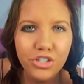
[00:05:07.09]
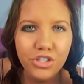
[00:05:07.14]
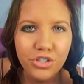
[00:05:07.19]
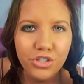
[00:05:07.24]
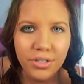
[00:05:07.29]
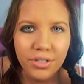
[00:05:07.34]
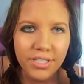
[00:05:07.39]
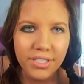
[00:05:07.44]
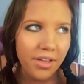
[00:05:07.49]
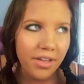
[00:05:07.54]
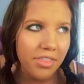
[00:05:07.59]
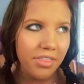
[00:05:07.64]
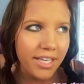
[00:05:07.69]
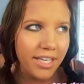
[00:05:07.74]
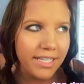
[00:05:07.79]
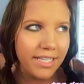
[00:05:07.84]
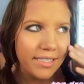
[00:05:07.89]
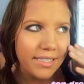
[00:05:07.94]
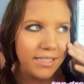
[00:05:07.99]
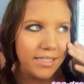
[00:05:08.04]
And just notice
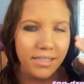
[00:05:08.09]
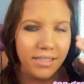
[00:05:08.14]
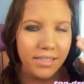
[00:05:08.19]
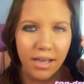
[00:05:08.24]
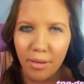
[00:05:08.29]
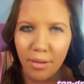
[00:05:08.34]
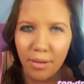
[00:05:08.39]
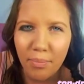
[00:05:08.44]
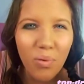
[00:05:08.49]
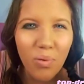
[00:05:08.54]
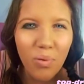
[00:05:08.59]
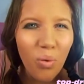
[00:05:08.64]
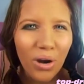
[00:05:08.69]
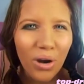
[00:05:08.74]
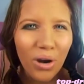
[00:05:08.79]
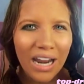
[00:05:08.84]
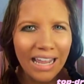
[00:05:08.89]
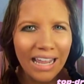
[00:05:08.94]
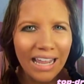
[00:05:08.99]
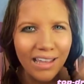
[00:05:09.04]
how this is
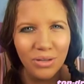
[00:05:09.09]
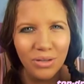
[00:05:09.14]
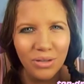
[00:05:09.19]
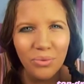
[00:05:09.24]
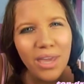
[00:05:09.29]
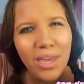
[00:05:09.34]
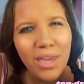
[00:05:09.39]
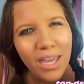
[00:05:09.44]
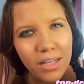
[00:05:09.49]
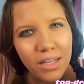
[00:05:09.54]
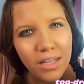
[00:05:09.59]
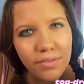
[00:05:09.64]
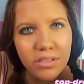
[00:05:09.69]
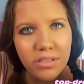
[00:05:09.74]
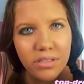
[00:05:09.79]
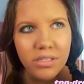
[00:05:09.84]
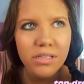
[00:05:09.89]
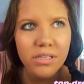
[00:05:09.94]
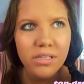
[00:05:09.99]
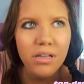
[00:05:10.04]
boring, and you
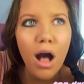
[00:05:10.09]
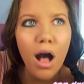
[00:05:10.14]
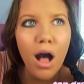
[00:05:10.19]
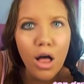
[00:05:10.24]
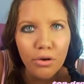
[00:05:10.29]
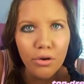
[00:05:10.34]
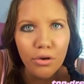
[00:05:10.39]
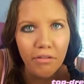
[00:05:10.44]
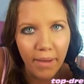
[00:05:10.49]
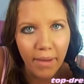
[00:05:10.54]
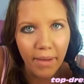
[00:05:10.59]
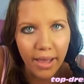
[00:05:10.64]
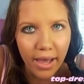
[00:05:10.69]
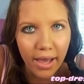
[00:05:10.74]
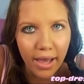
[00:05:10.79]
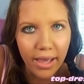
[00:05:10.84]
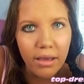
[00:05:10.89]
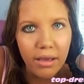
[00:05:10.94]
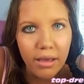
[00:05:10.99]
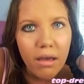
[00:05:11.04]
can't even see the color
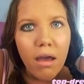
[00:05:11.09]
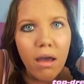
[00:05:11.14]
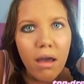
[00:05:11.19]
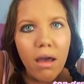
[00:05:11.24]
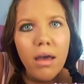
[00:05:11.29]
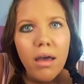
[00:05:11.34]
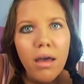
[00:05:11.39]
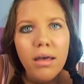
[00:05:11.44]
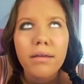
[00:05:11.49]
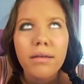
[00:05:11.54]
of my eye